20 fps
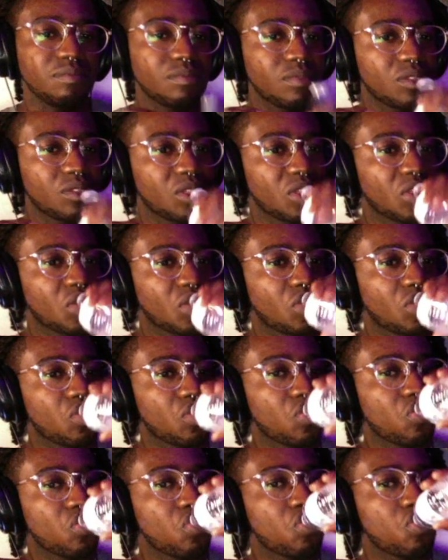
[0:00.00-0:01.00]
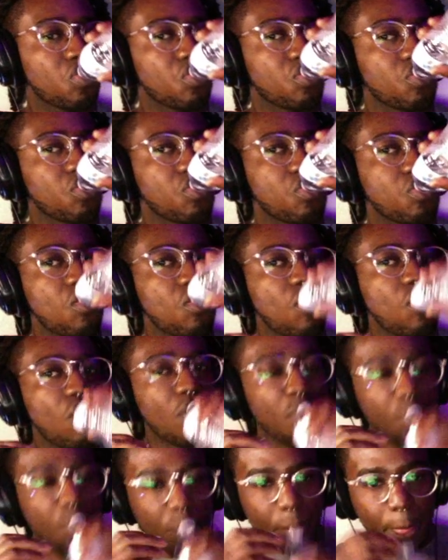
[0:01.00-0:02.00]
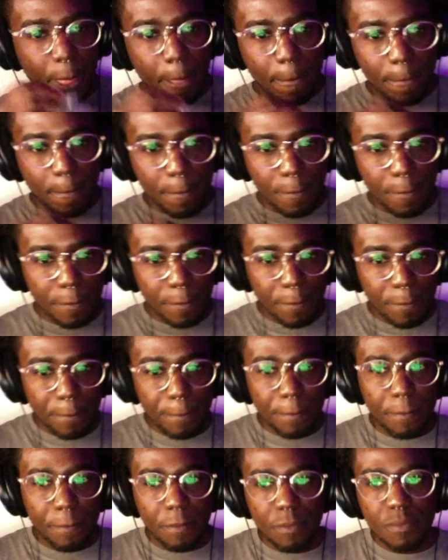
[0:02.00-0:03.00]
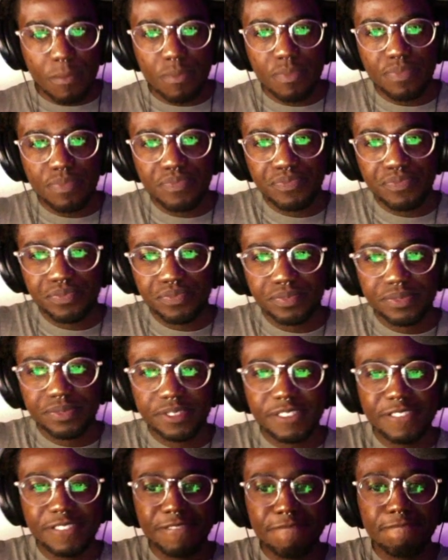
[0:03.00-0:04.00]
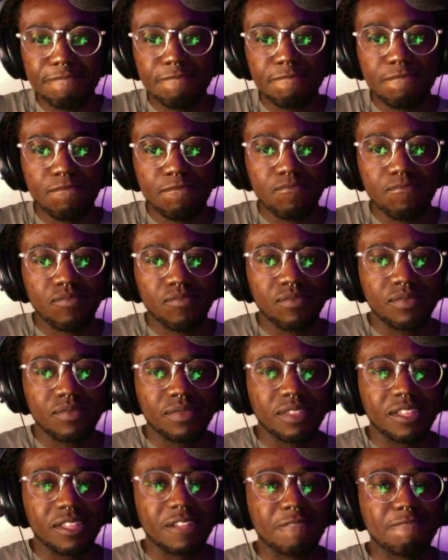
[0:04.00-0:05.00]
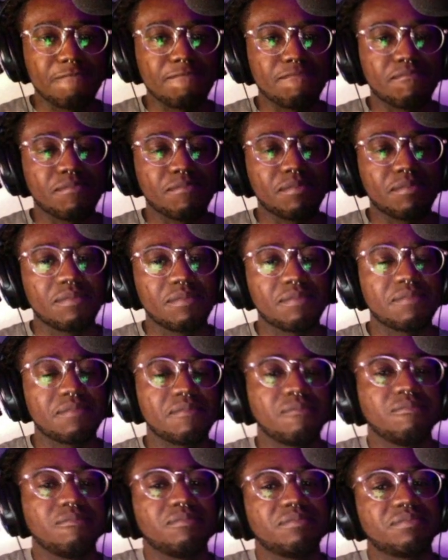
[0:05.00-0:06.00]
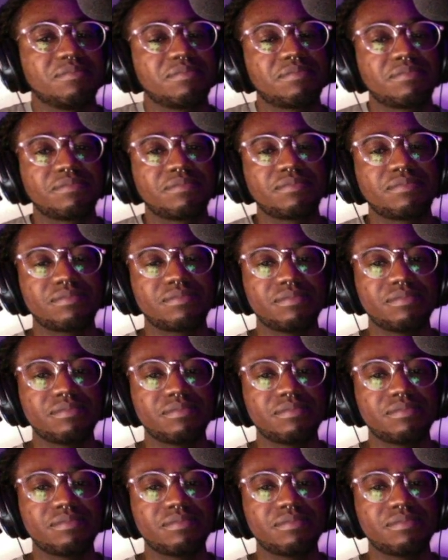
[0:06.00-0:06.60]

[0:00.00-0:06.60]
rain on Steph, like you know, you know this has nothing to do with Steph at this, uh, but LeBron,